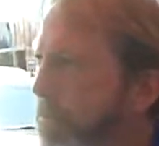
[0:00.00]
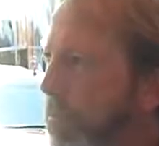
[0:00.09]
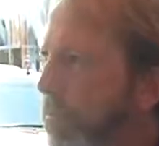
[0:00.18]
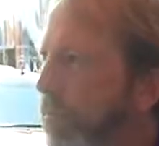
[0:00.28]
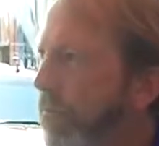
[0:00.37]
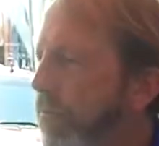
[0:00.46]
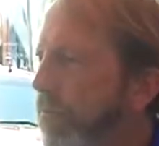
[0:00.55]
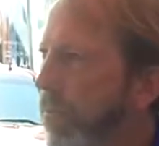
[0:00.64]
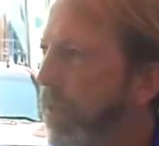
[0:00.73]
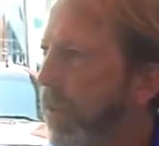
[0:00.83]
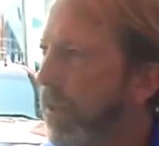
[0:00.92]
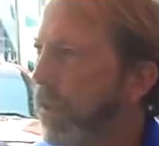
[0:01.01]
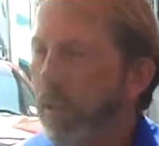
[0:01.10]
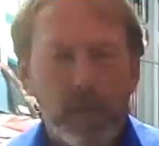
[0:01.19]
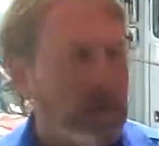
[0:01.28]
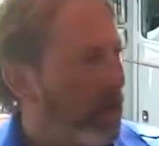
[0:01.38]
showing us before? The
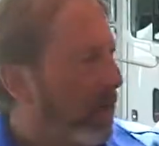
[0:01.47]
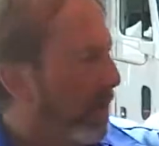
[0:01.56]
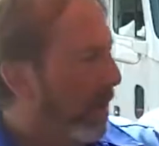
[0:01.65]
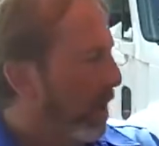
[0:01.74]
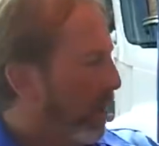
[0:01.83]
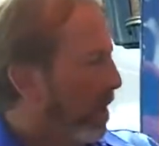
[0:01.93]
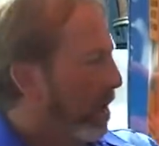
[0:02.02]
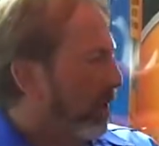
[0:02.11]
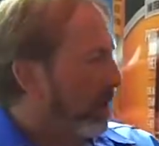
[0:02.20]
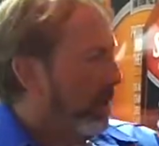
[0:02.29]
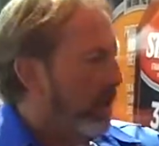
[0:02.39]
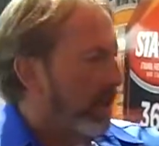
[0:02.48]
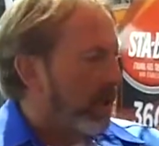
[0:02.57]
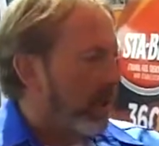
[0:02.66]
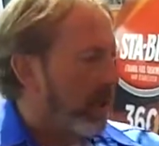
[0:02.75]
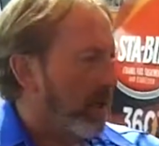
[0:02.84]
storage or the protection?
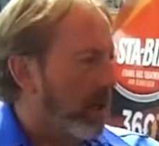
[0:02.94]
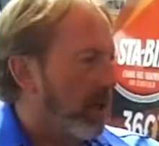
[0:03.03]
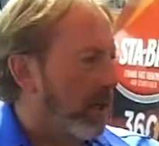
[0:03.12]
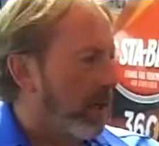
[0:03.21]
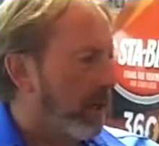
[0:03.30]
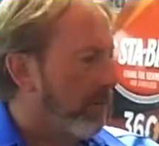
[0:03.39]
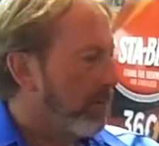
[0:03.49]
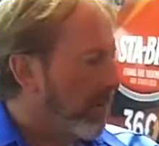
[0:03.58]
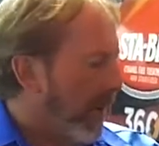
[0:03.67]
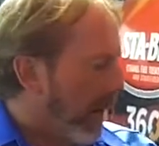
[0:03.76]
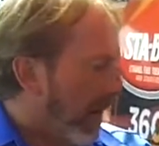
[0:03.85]
When you were saying